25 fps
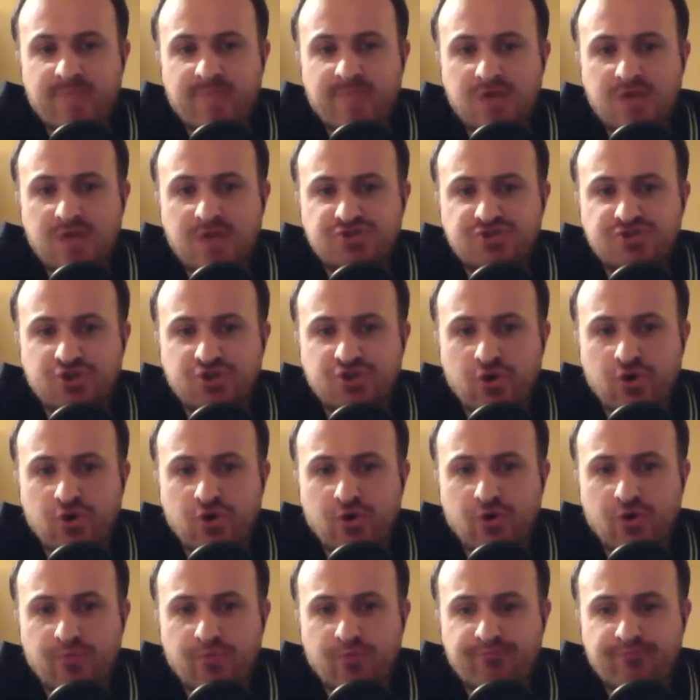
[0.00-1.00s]

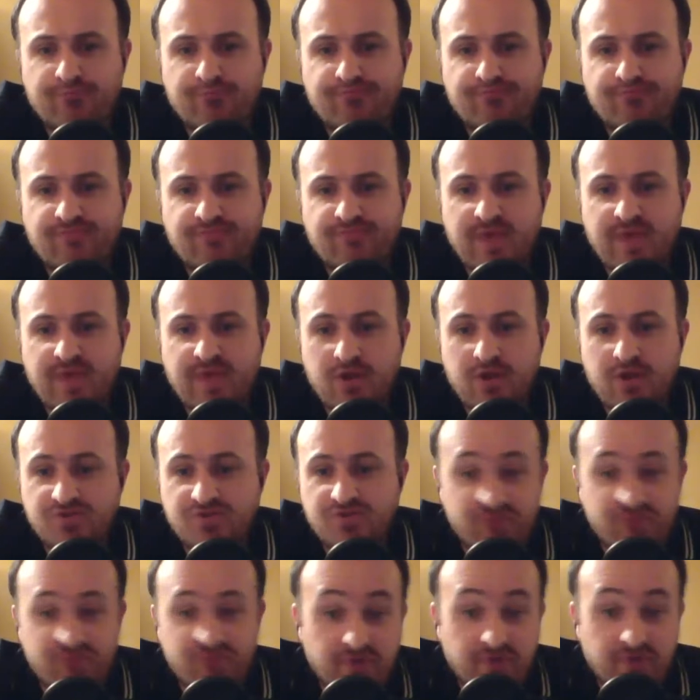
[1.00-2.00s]
So, and
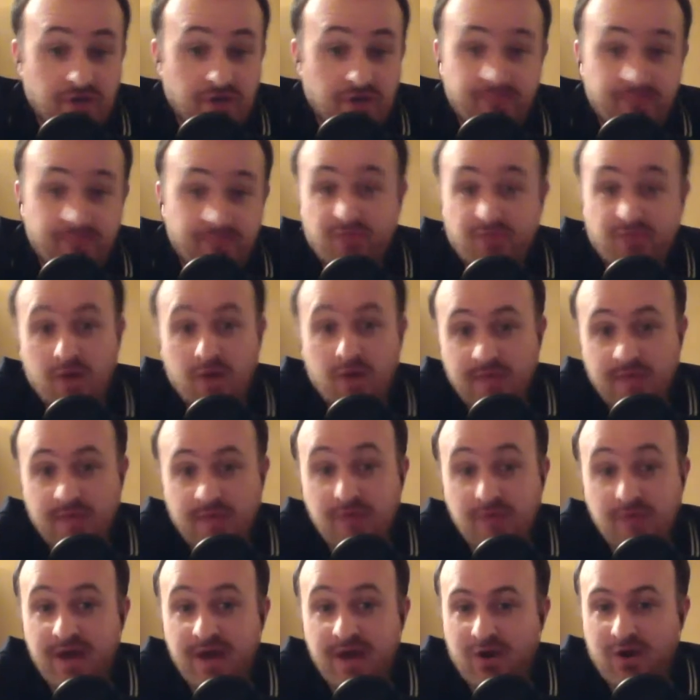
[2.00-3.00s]
it's really going to come
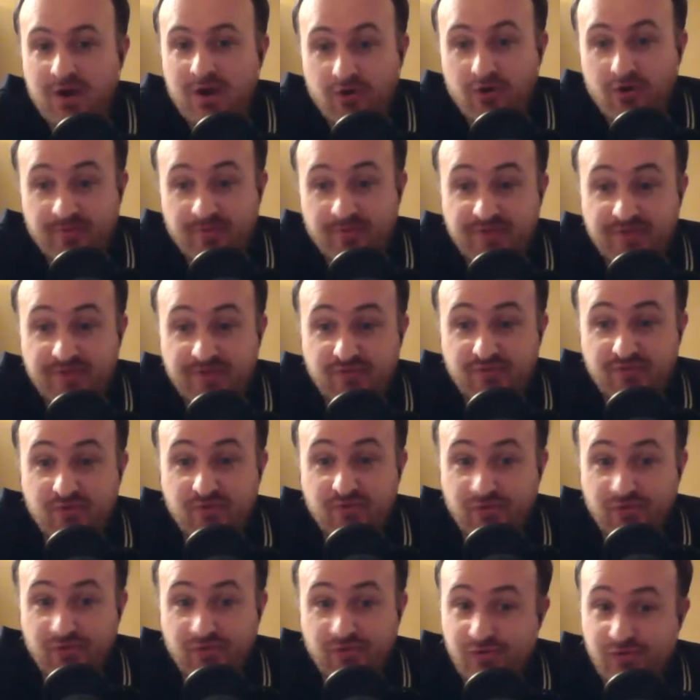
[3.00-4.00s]
down ultimately
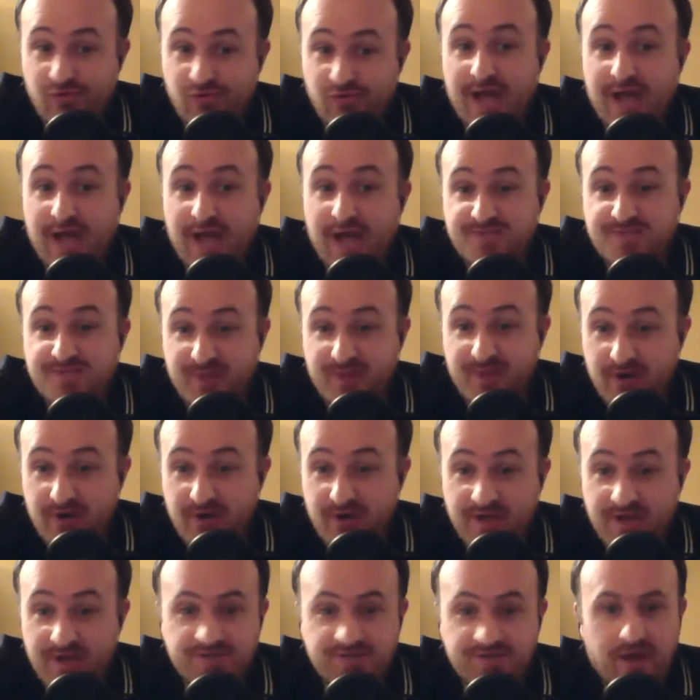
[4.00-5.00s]
to who the highest bidder
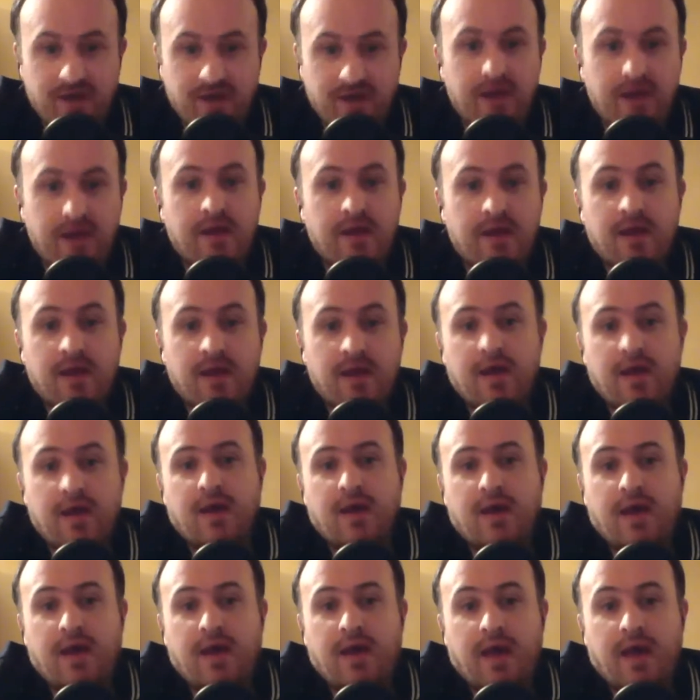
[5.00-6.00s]
is, right?
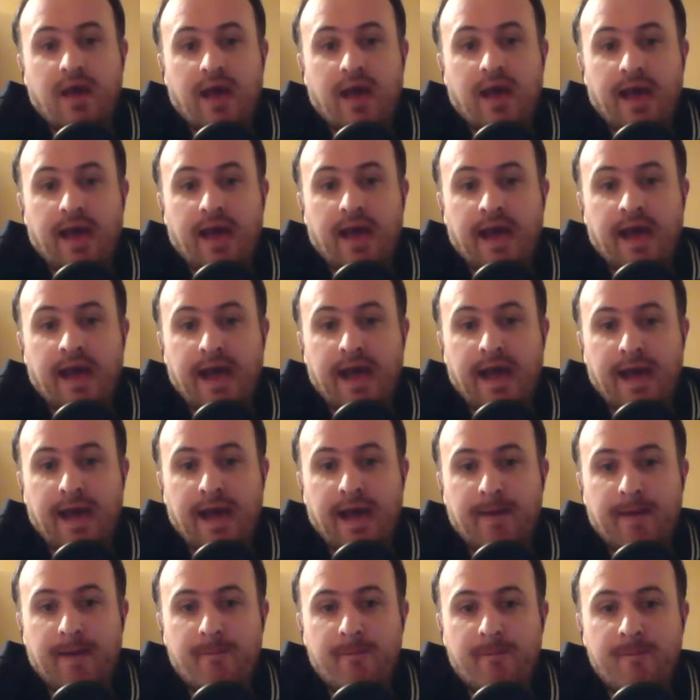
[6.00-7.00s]

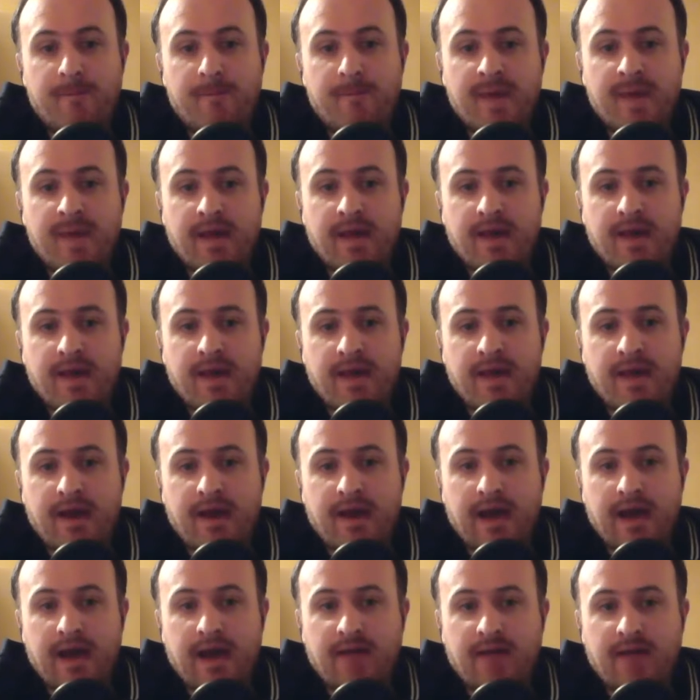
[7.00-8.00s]

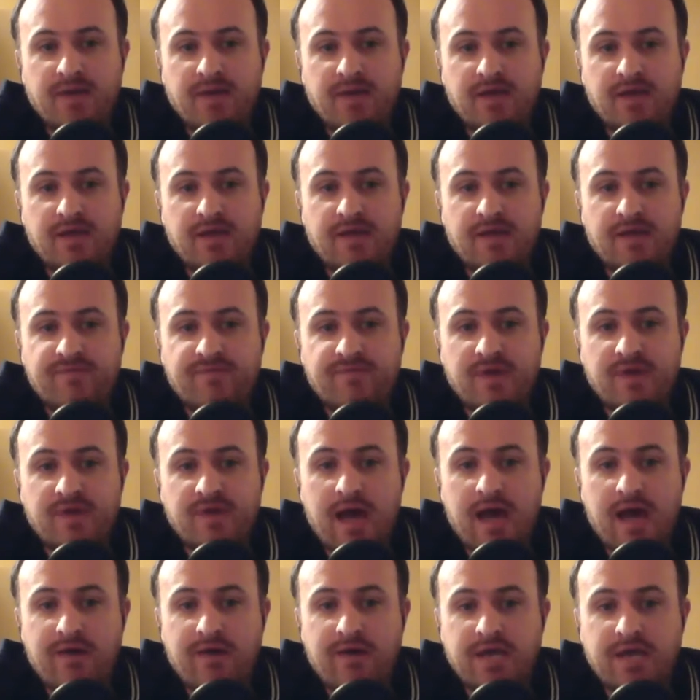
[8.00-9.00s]
I mean, if
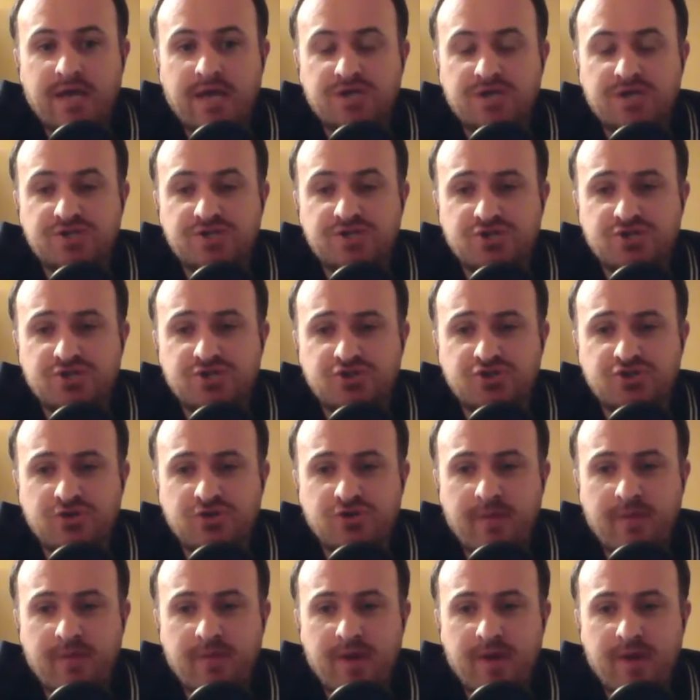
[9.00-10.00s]
the allegations are
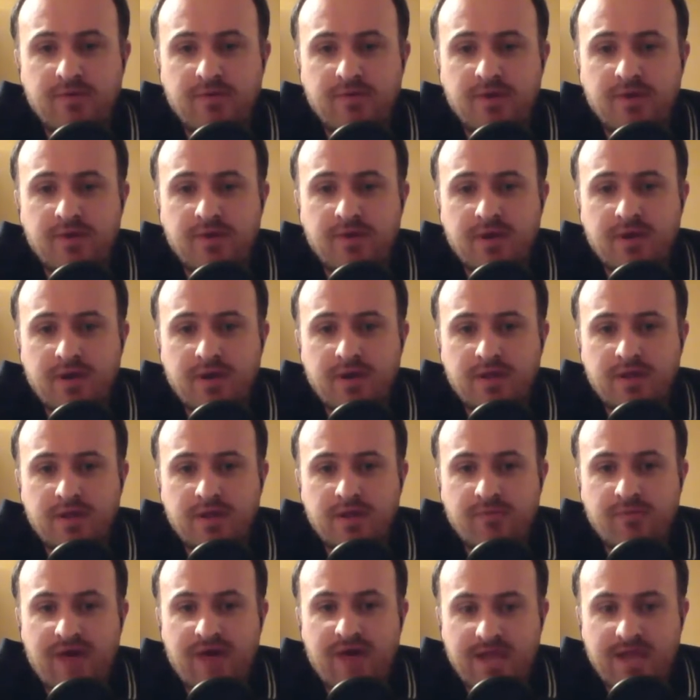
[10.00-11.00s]
true about
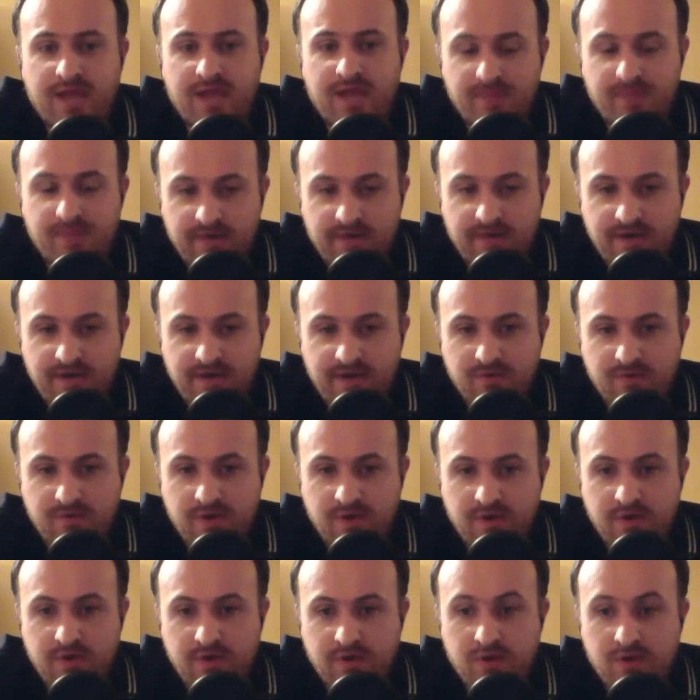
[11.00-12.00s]
the blackmailing
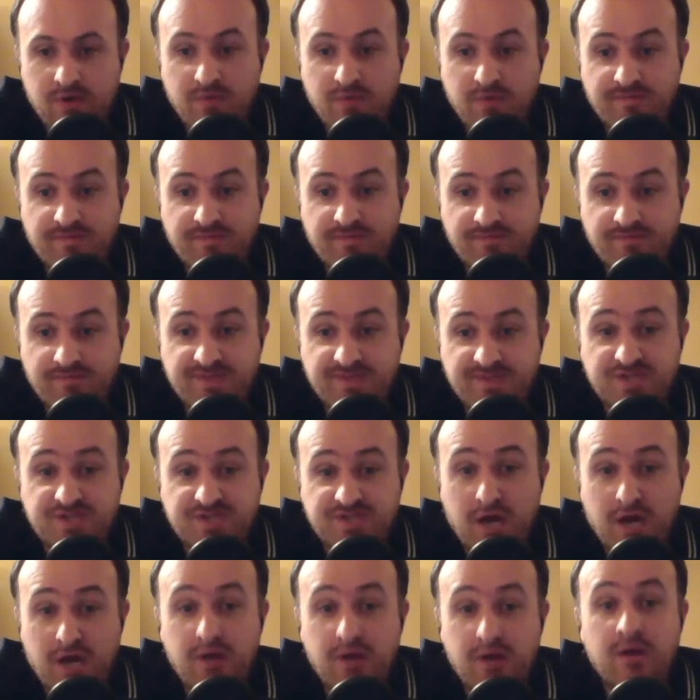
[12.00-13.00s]
with the
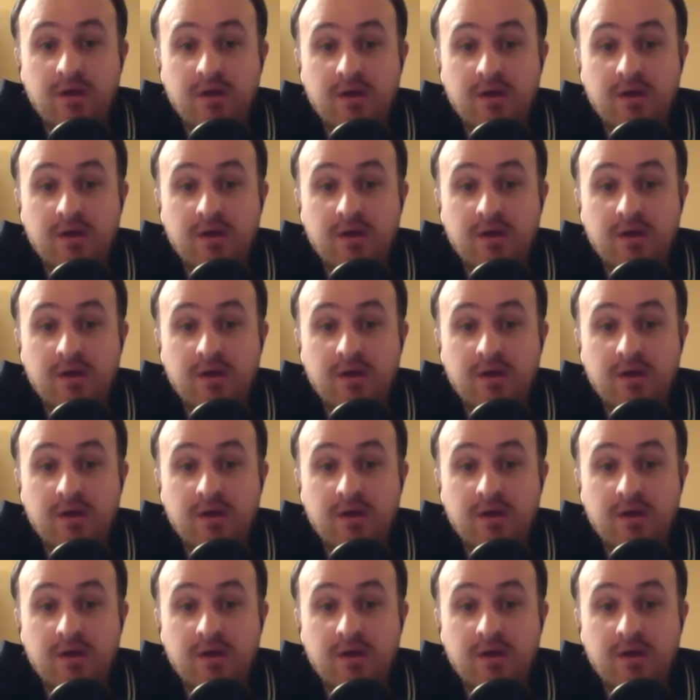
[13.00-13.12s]
Sun,